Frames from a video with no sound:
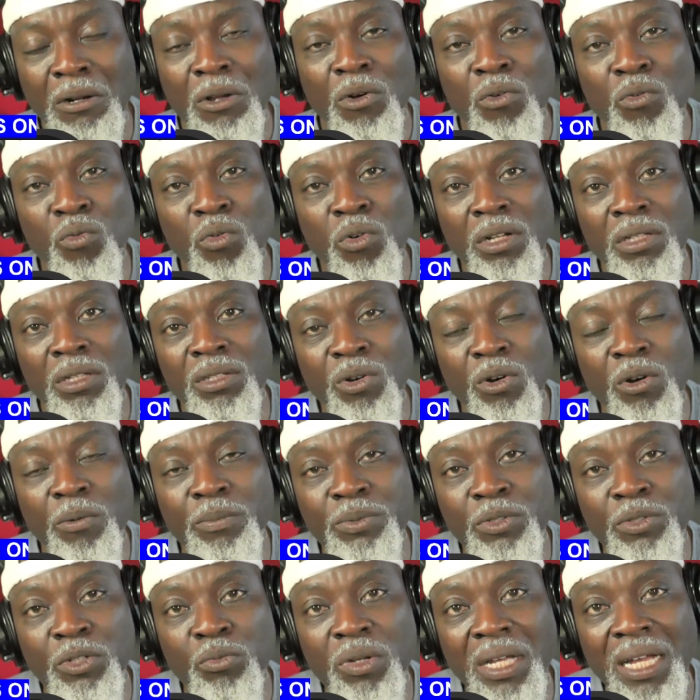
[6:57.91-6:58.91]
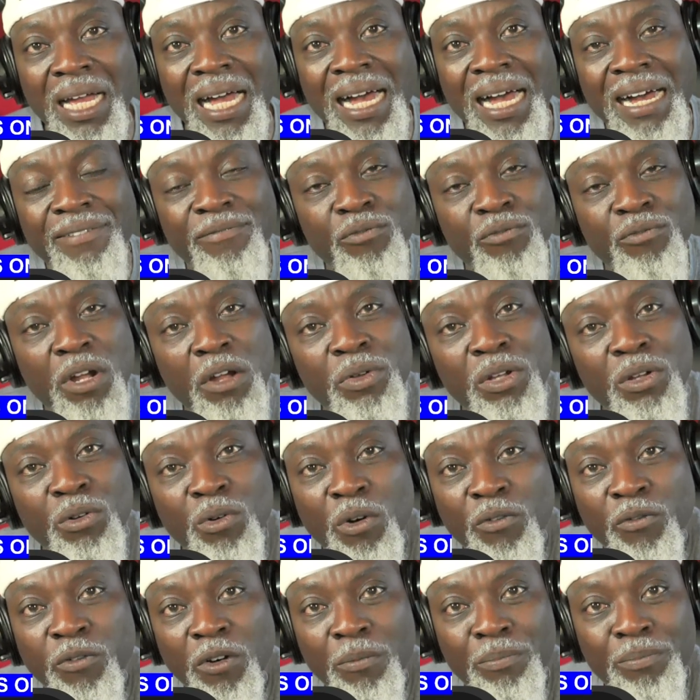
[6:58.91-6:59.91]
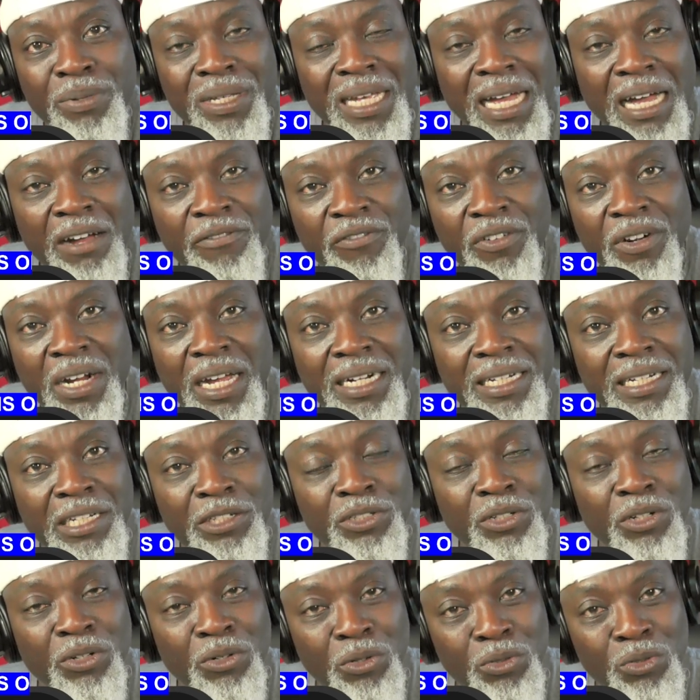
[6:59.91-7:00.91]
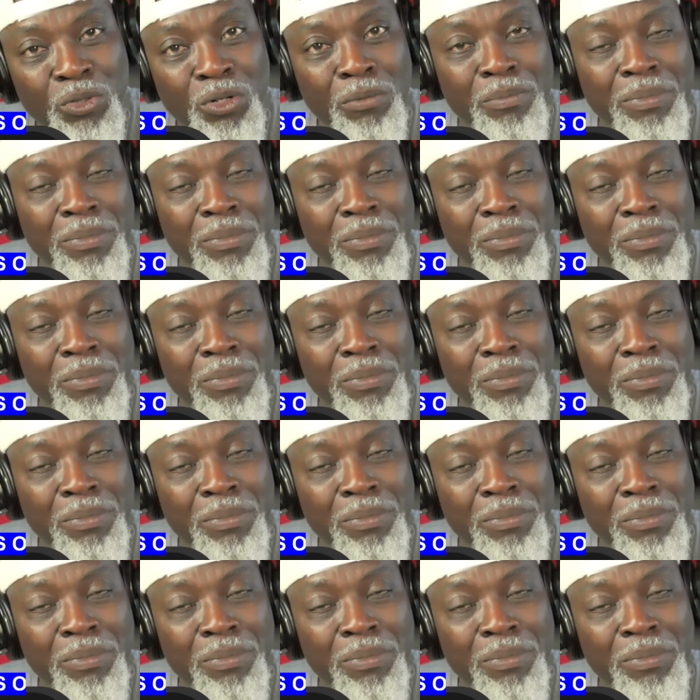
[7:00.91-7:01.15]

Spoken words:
what hope do we have when we go for Biafra nation or Yoruba